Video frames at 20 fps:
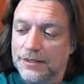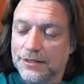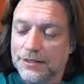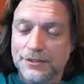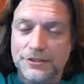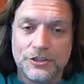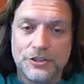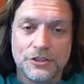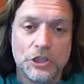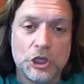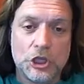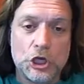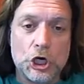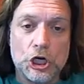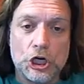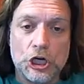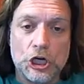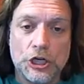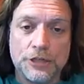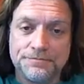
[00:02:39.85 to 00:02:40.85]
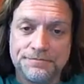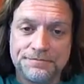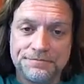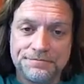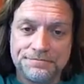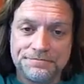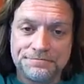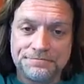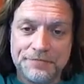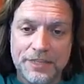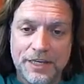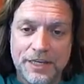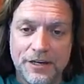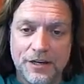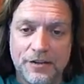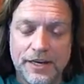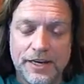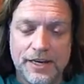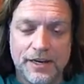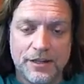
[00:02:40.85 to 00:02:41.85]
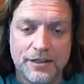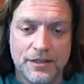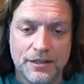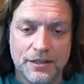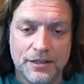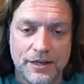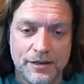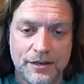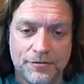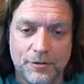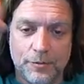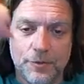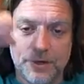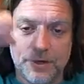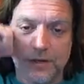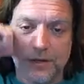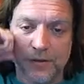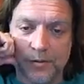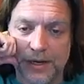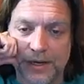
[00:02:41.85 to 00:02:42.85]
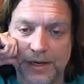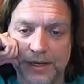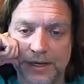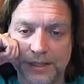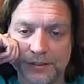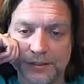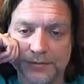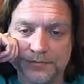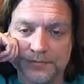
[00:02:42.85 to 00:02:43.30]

just lurk. You know, they hit the link from another page.